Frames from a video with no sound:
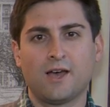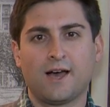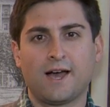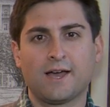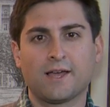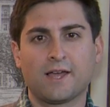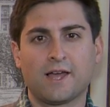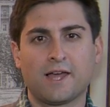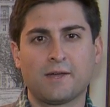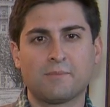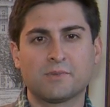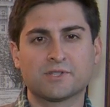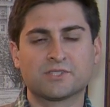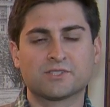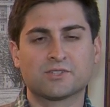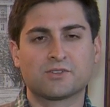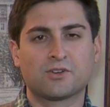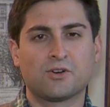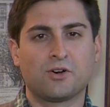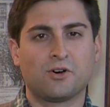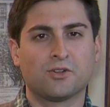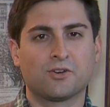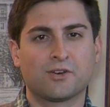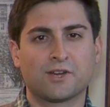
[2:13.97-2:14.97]
I must
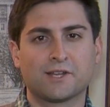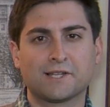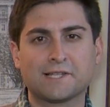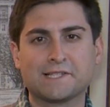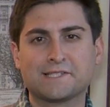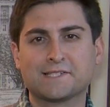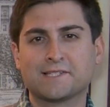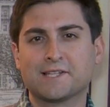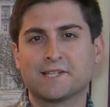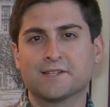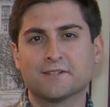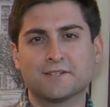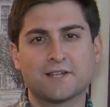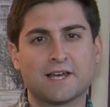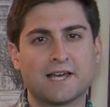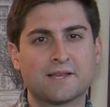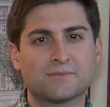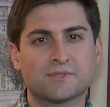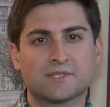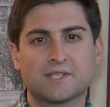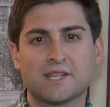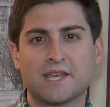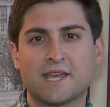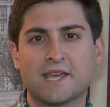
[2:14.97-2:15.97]
have called her at least 10
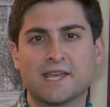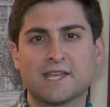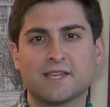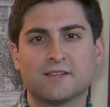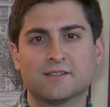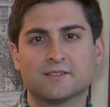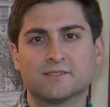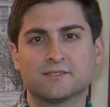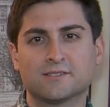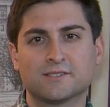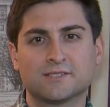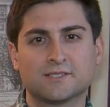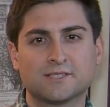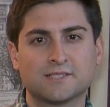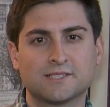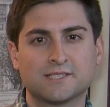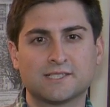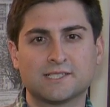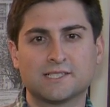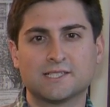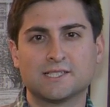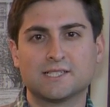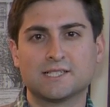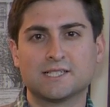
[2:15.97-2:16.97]
times a day
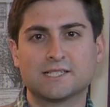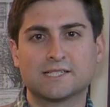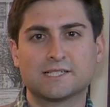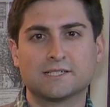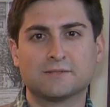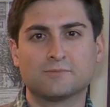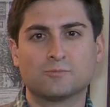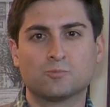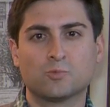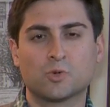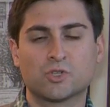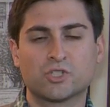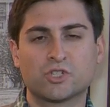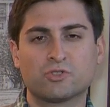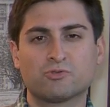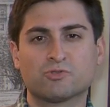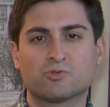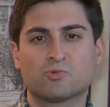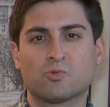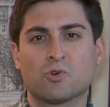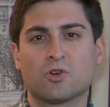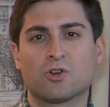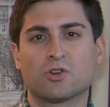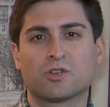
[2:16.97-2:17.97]
while she
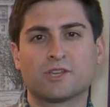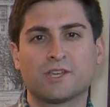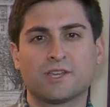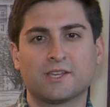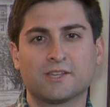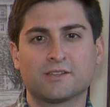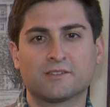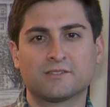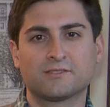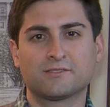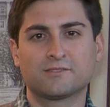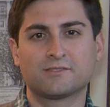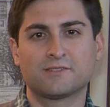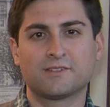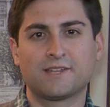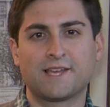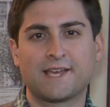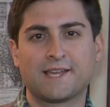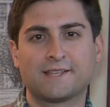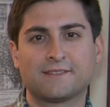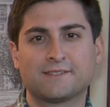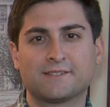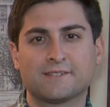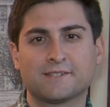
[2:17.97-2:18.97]
was working
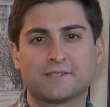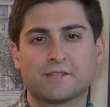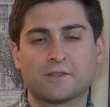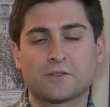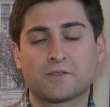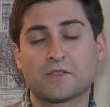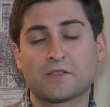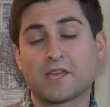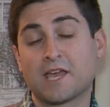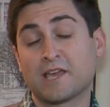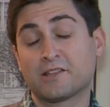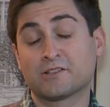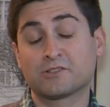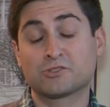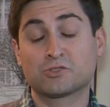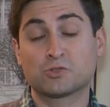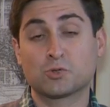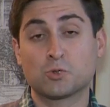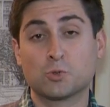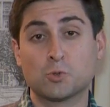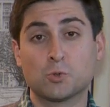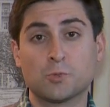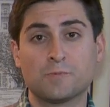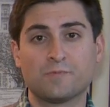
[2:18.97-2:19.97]
at the Catholic
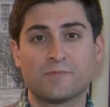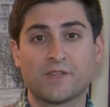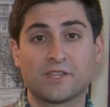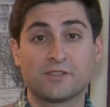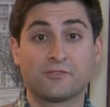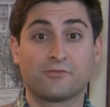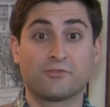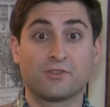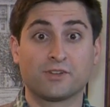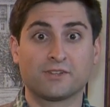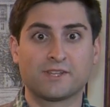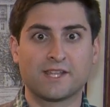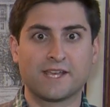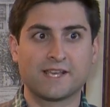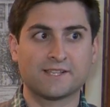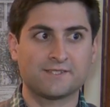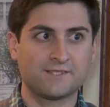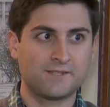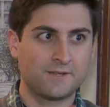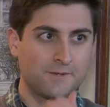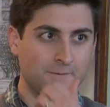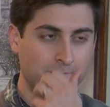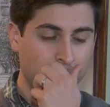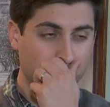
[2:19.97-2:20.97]
school at the front
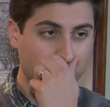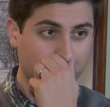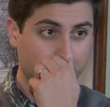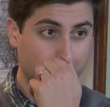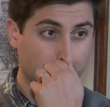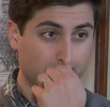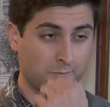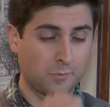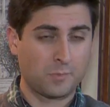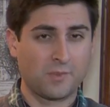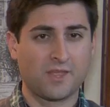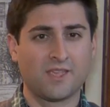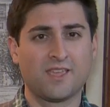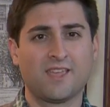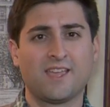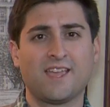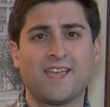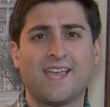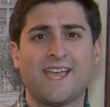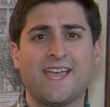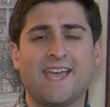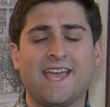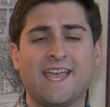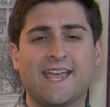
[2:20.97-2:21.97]
desk.
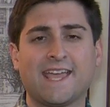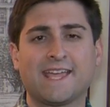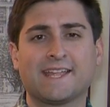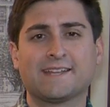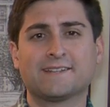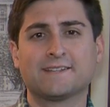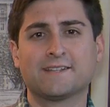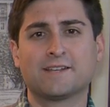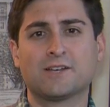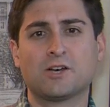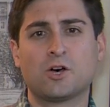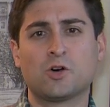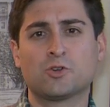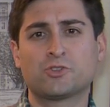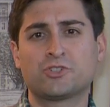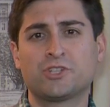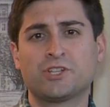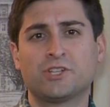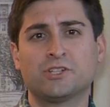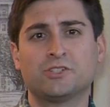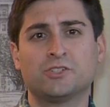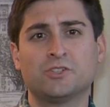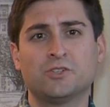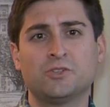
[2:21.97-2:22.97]
And all
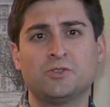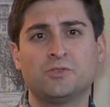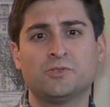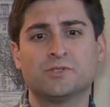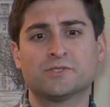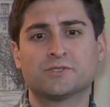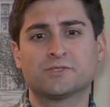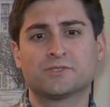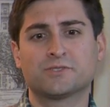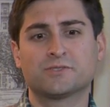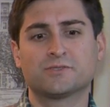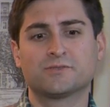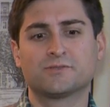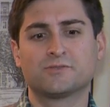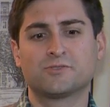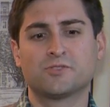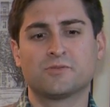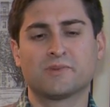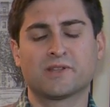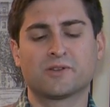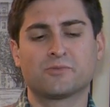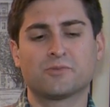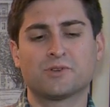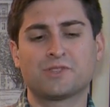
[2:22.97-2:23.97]
she could do is,
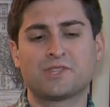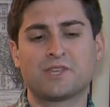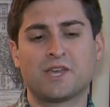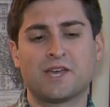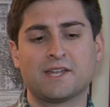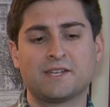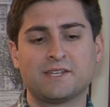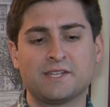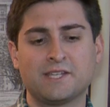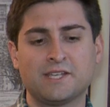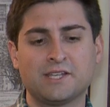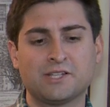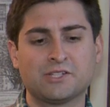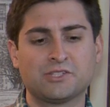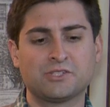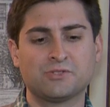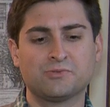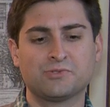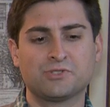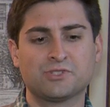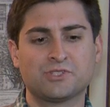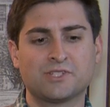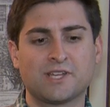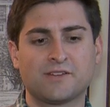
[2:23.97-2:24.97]
no matter what the idea is, she
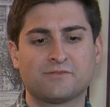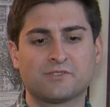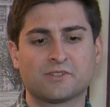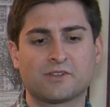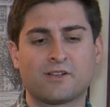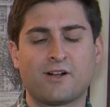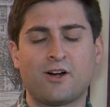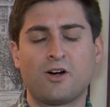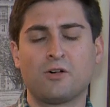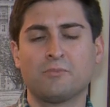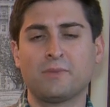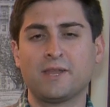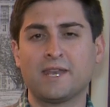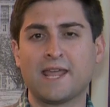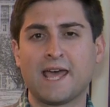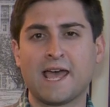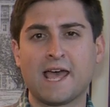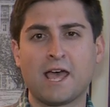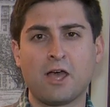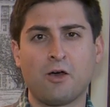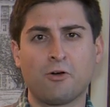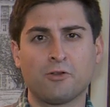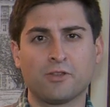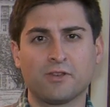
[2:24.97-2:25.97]
would just have to calm me
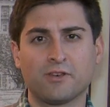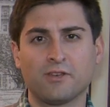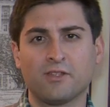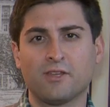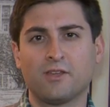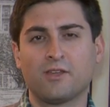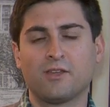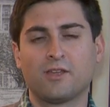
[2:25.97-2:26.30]
down and